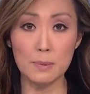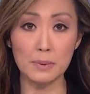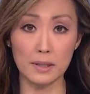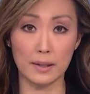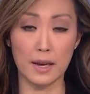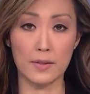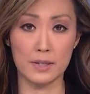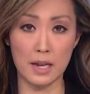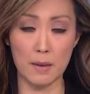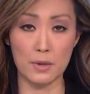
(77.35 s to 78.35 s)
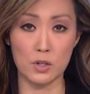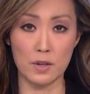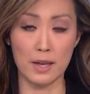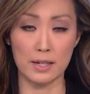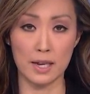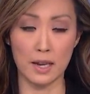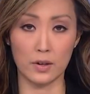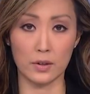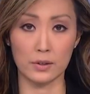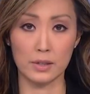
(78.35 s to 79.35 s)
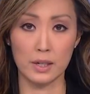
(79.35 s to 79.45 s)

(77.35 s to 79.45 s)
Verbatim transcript: up look at the damage to that tanker.